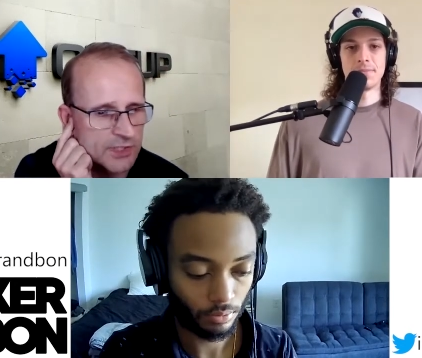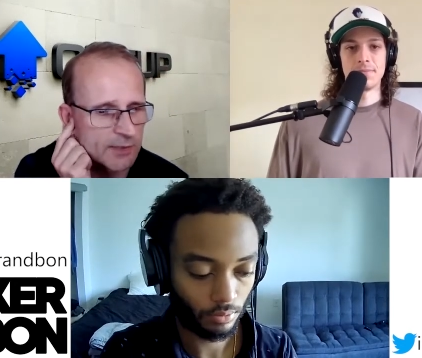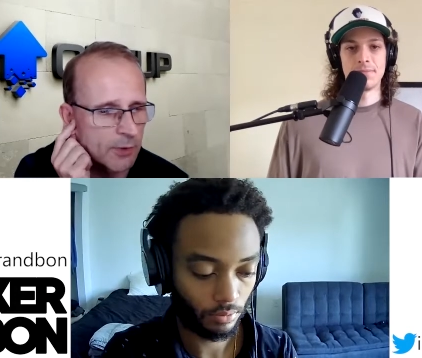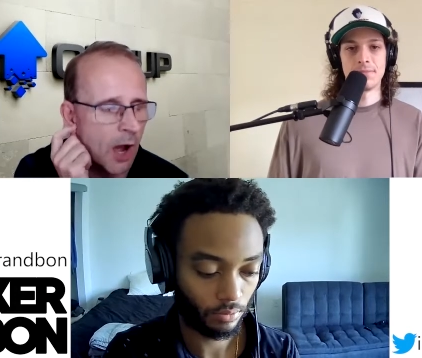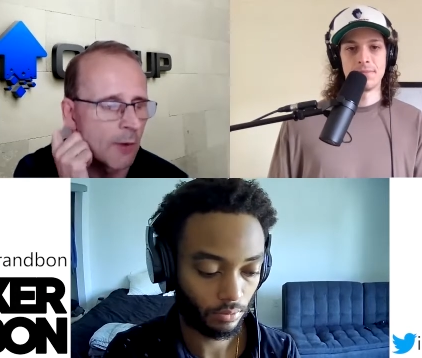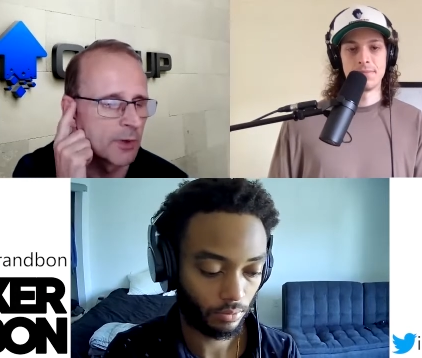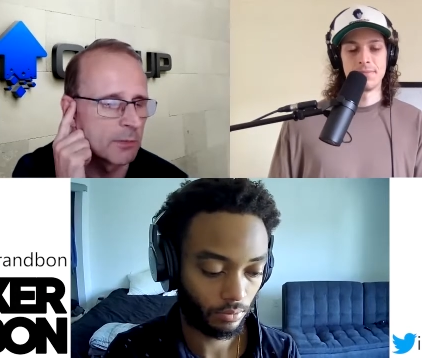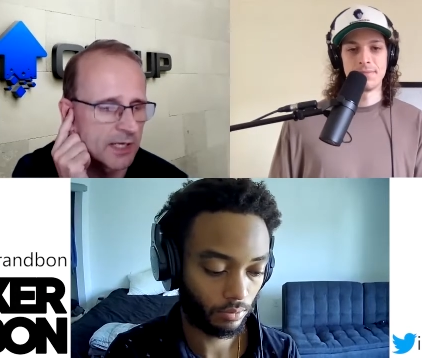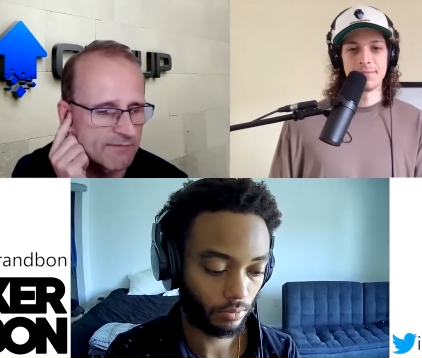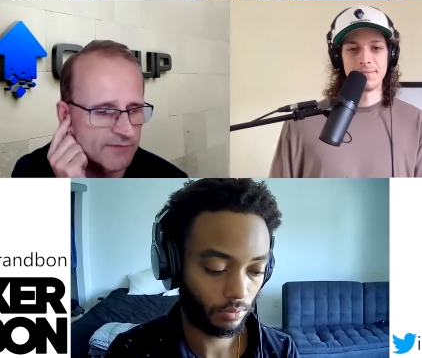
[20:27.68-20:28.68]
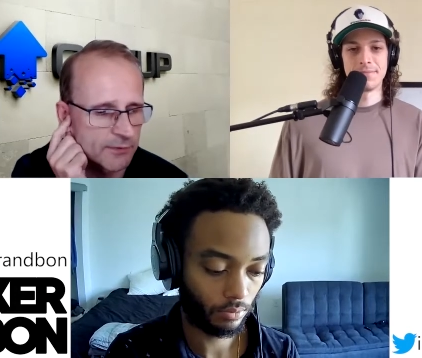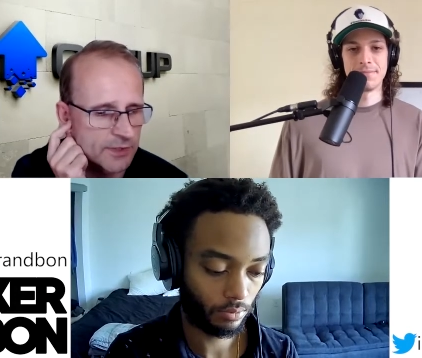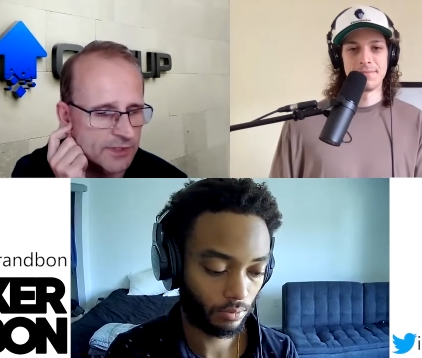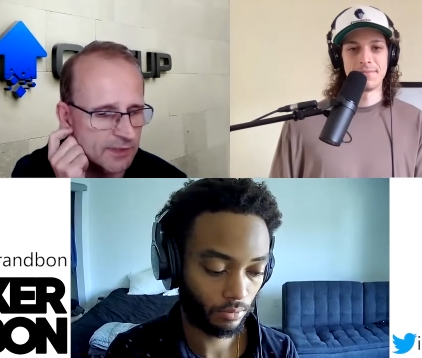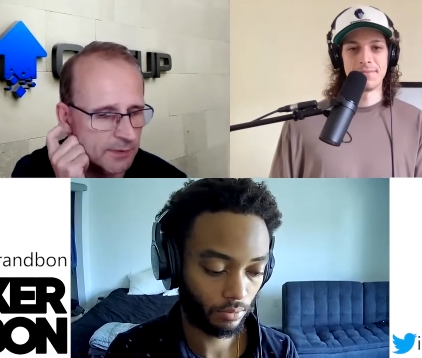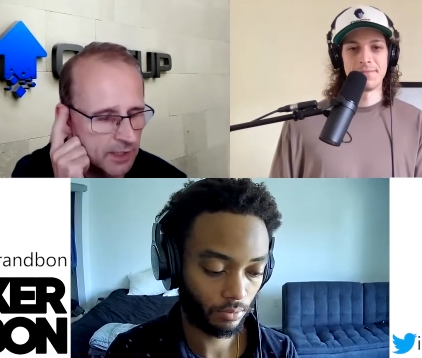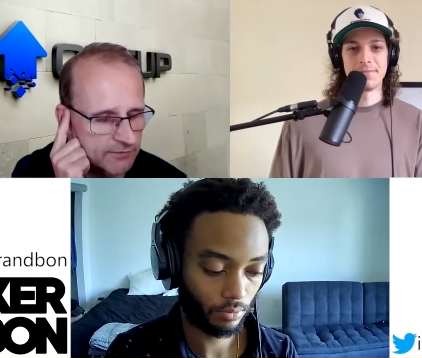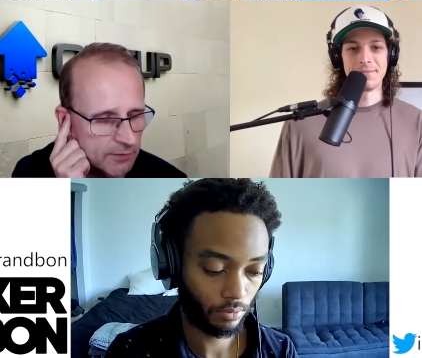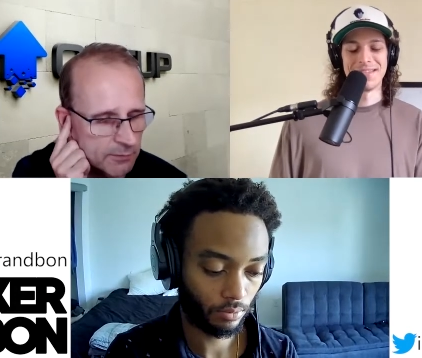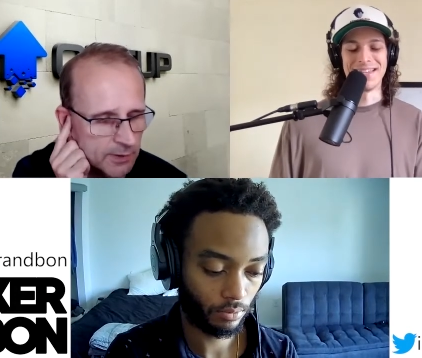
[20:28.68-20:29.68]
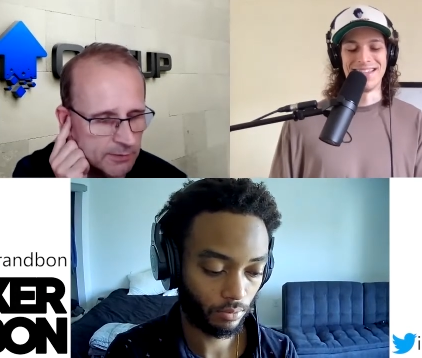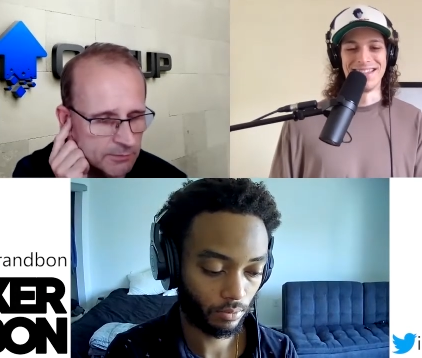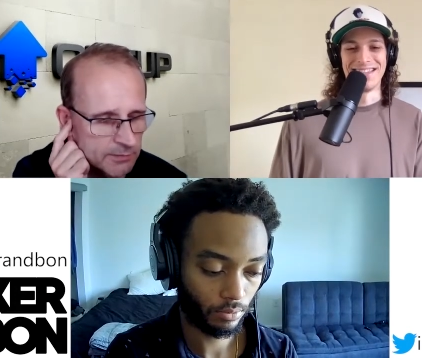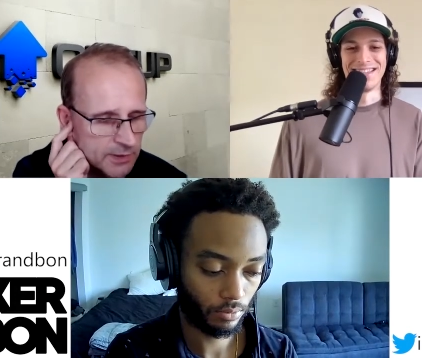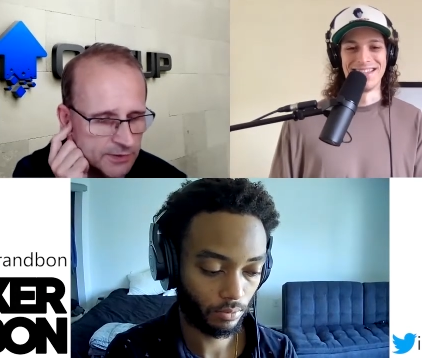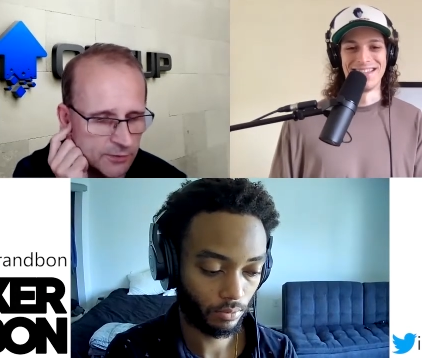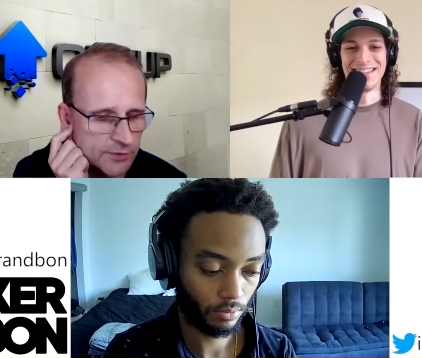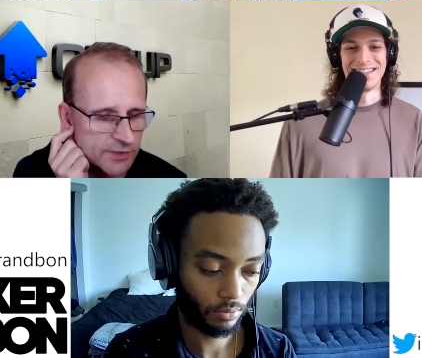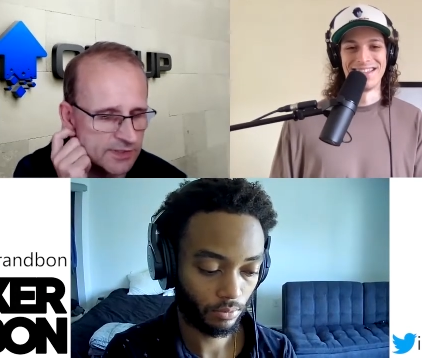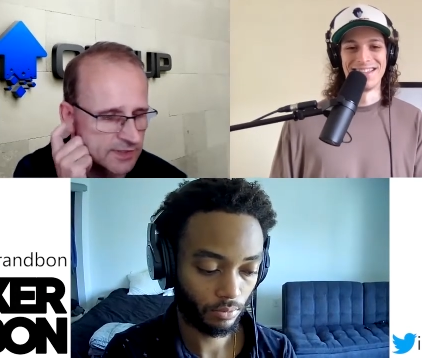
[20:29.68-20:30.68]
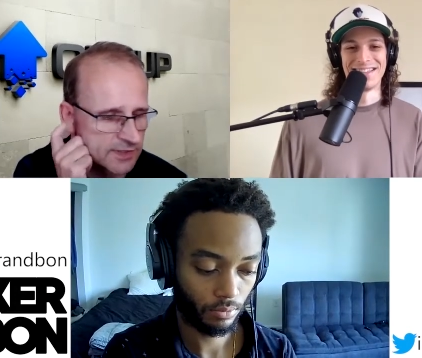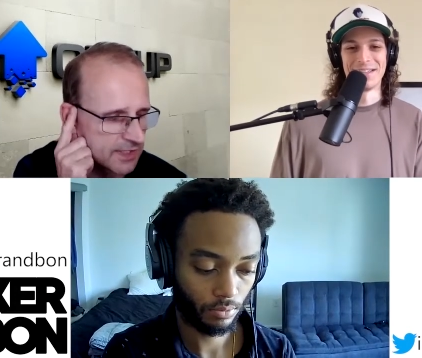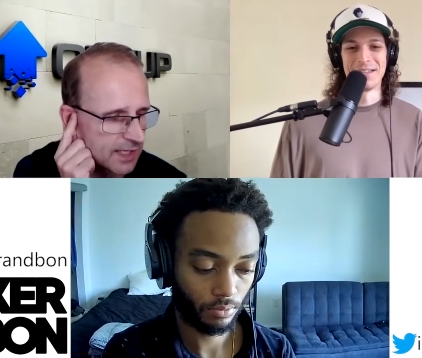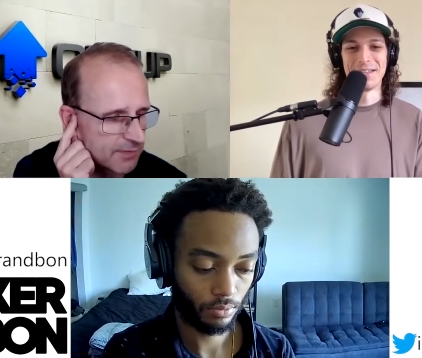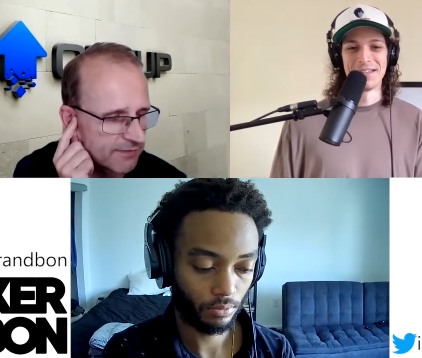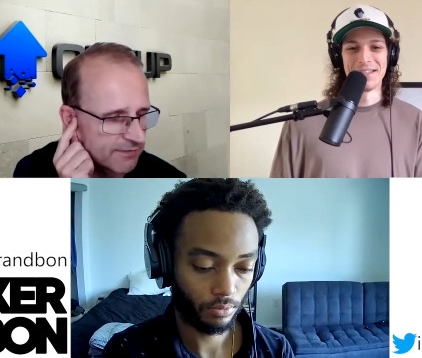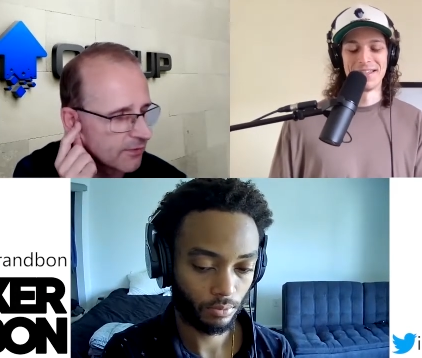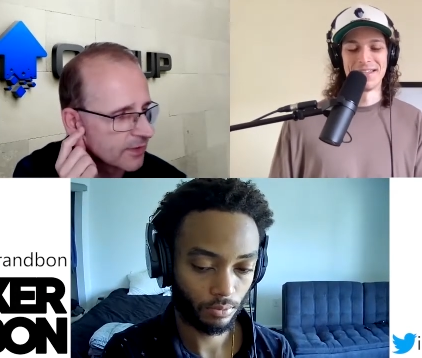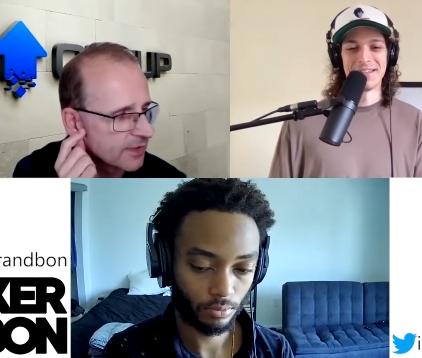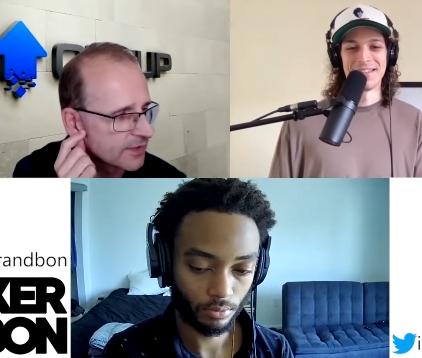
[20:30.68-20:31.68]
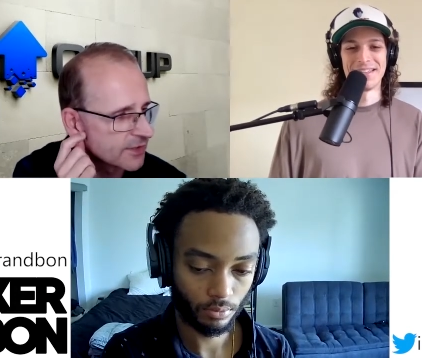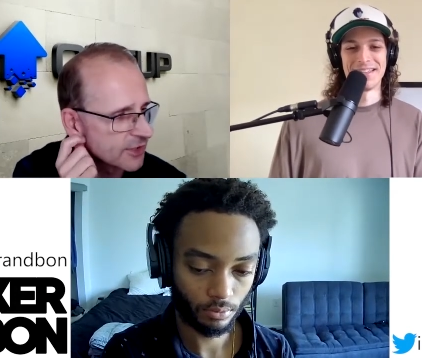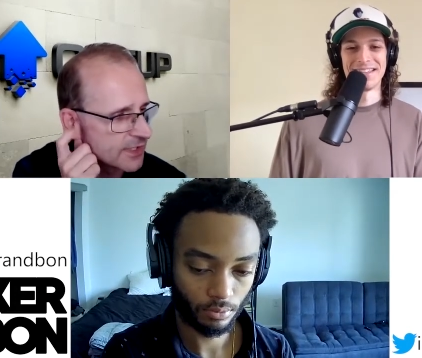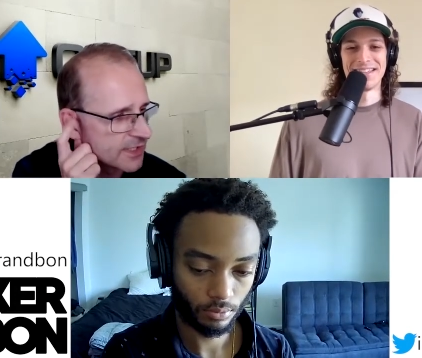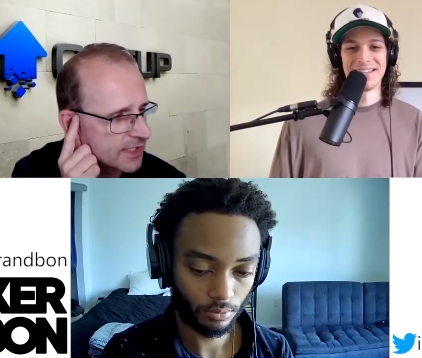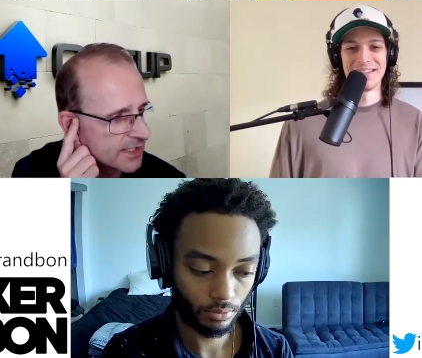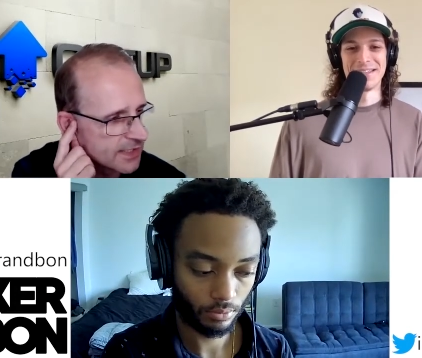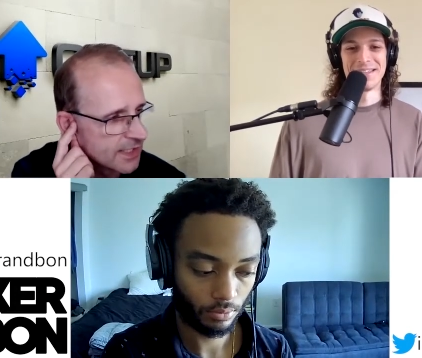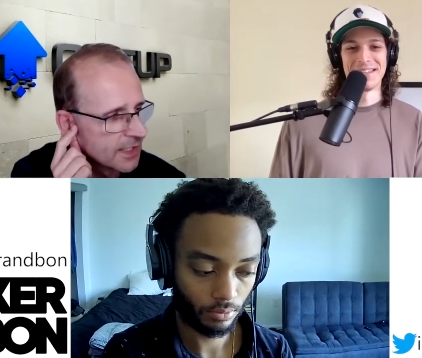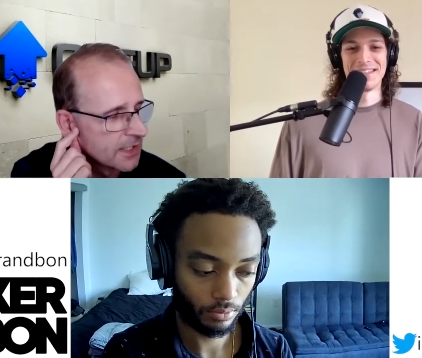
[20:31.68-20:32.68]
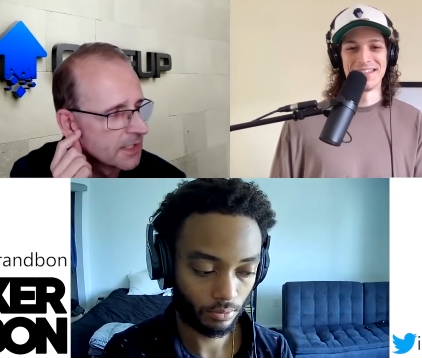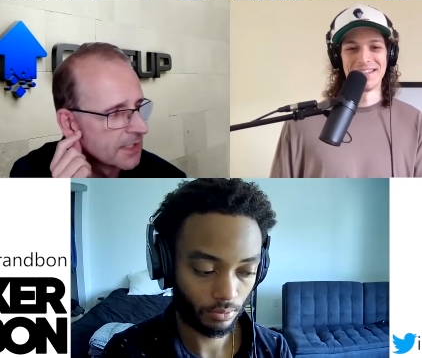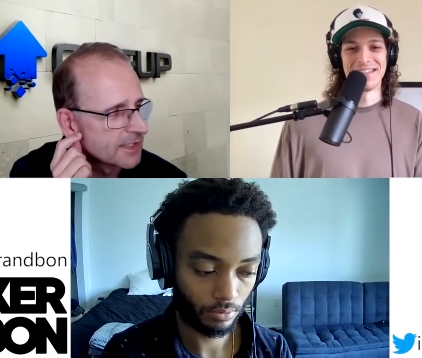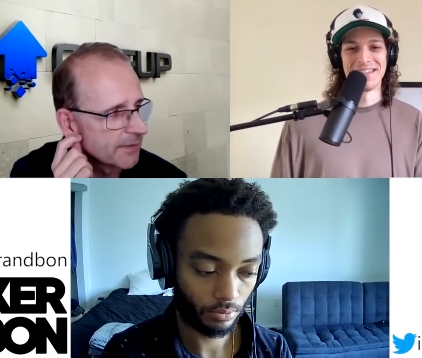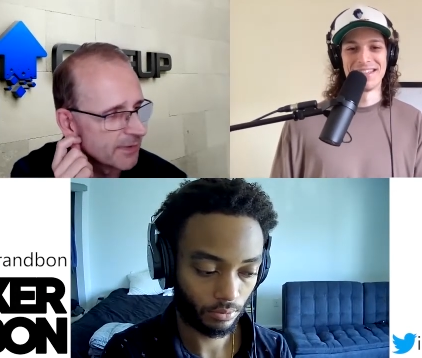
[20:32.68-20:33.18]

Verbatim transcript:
Speaker 1: say, well, I want to be an influencer. I've got one of my daughters said that before because she sees some